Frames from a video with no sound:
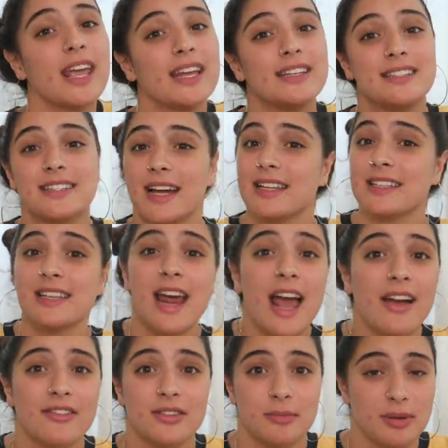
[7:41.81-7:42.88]
It doesn't
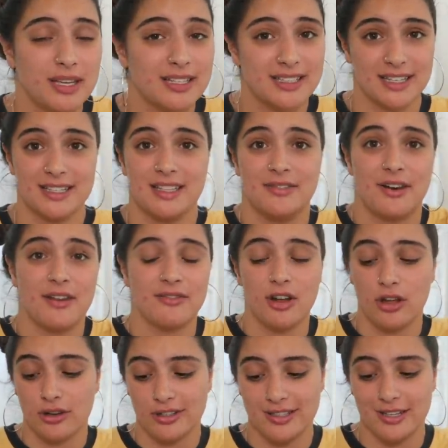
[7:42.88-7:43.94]
have to be a $65
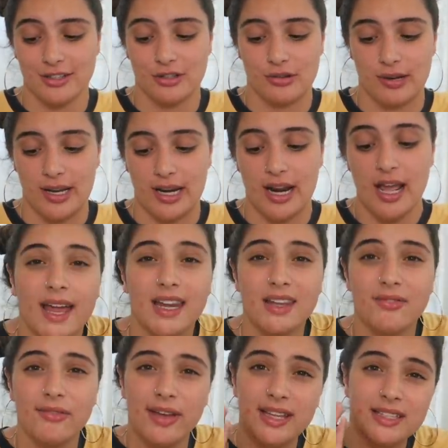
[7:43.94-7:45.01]
sunscreen.
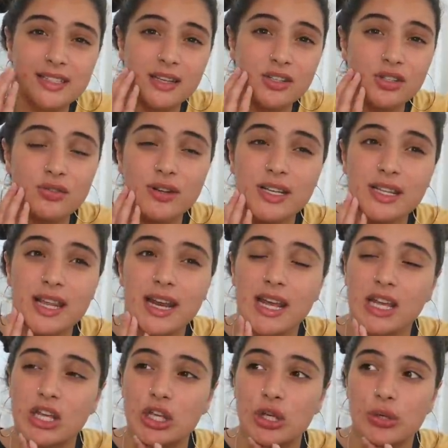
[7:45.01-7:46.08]
Any face sunscreen that I
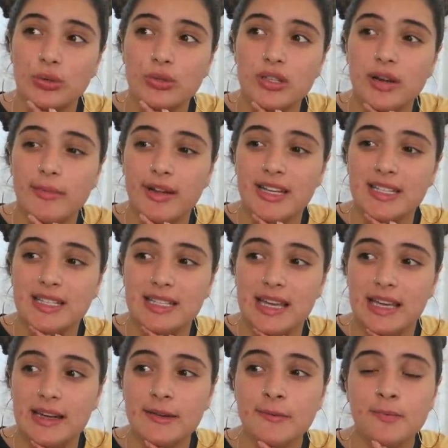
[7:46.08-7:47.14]
used on my
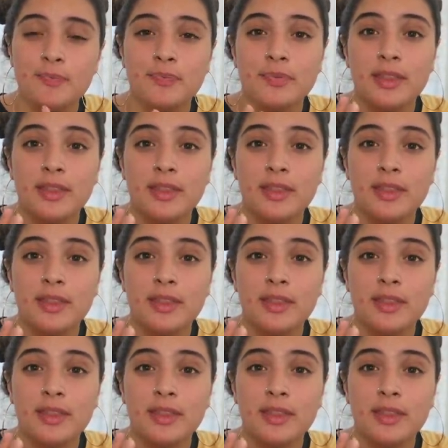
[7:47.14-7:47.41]
skin